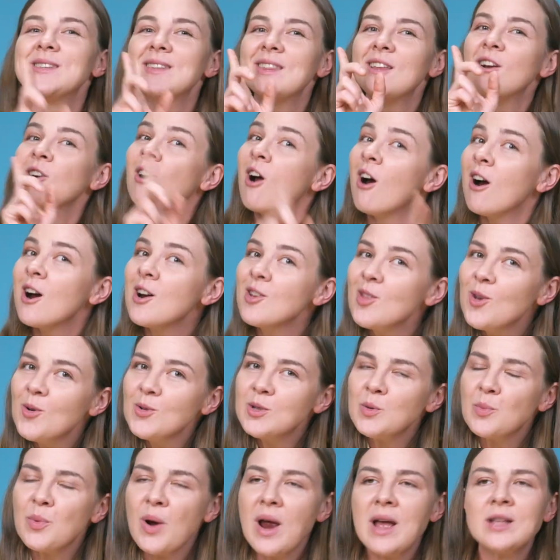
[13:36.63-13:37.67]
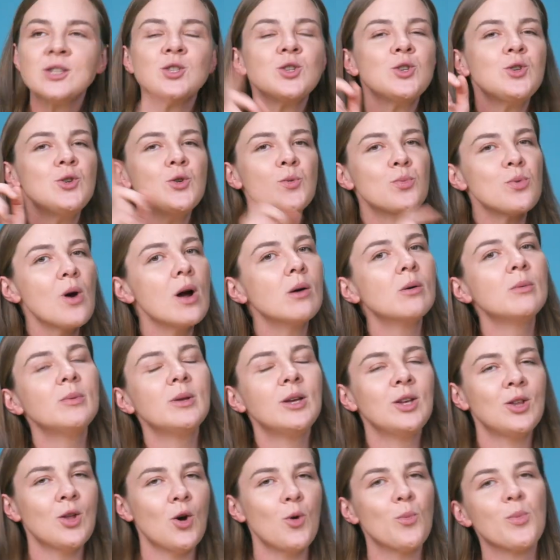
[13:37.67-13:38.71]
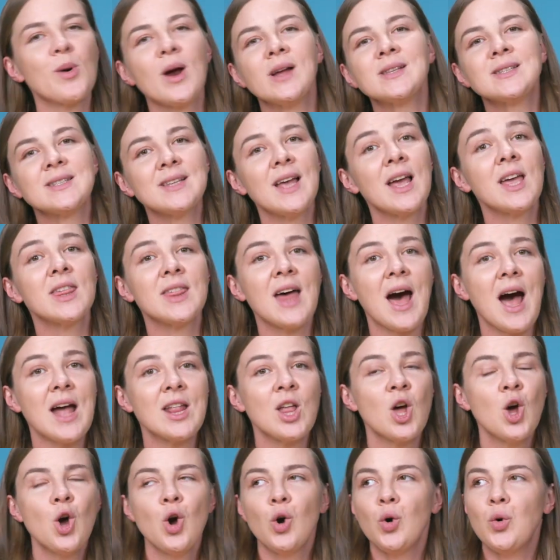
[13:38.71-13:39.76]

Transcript: There are those brands, you probably know brands like that,